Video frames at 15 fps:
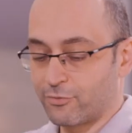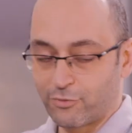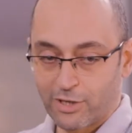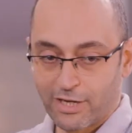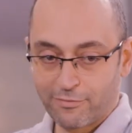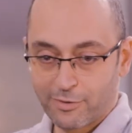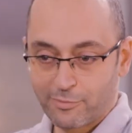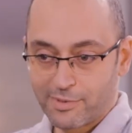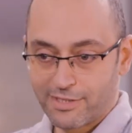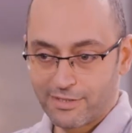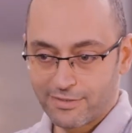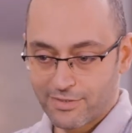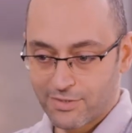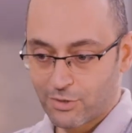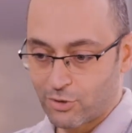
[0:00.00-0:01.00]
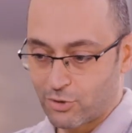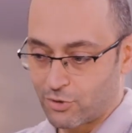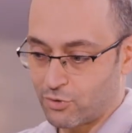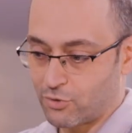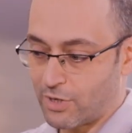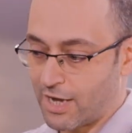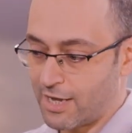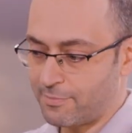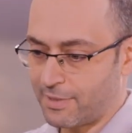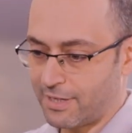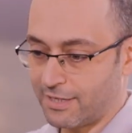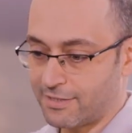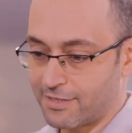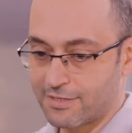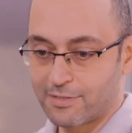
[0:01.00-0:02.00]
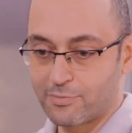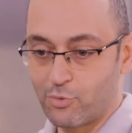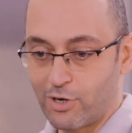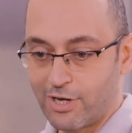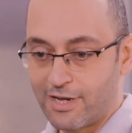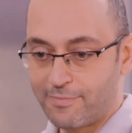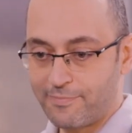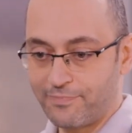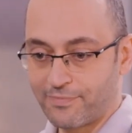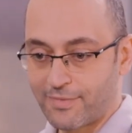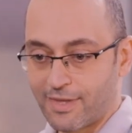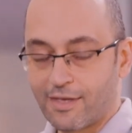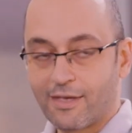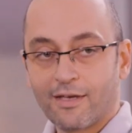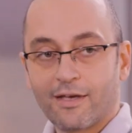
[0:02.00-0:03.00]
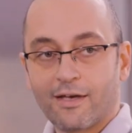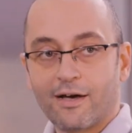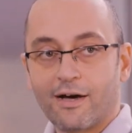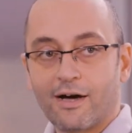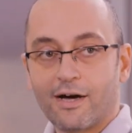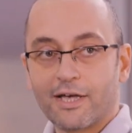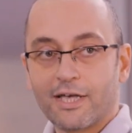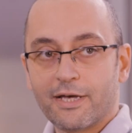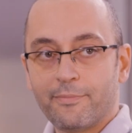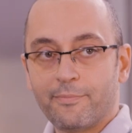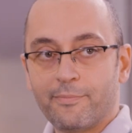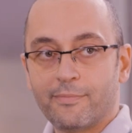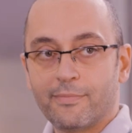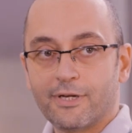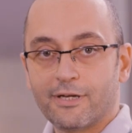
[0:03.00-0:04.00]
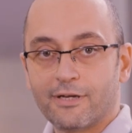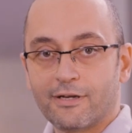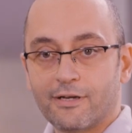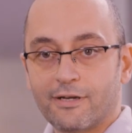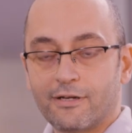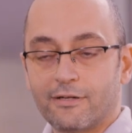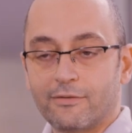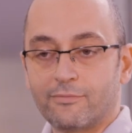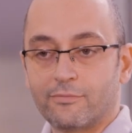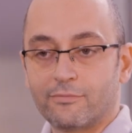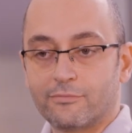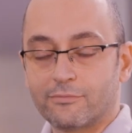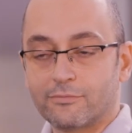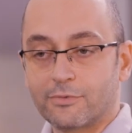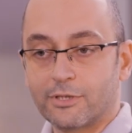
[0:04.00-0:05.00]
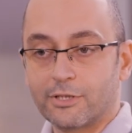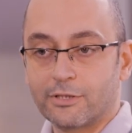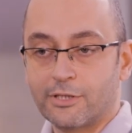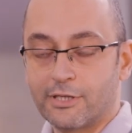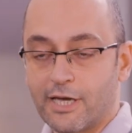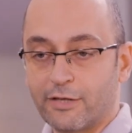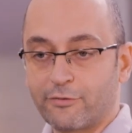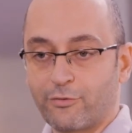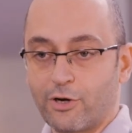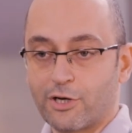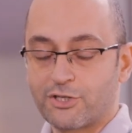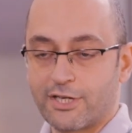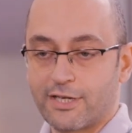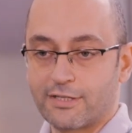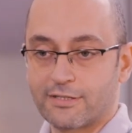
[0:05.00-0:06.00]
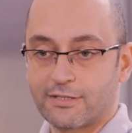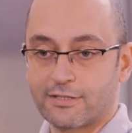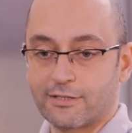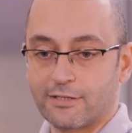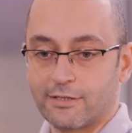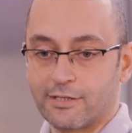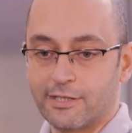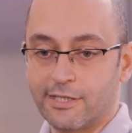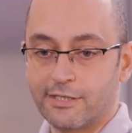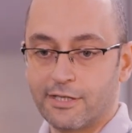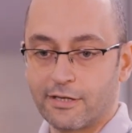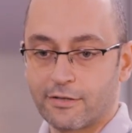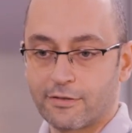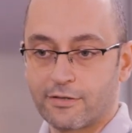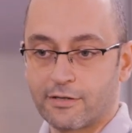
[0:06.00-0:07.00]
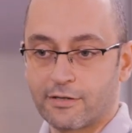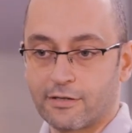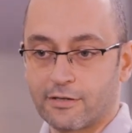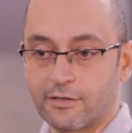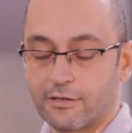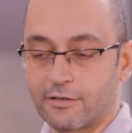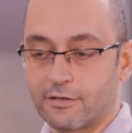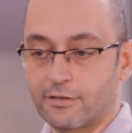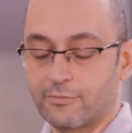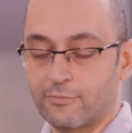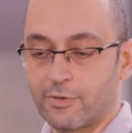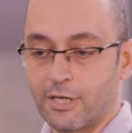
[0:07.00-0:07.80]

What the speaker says: you for having me. So I'm Anas Moalem. I am here at Forget leading the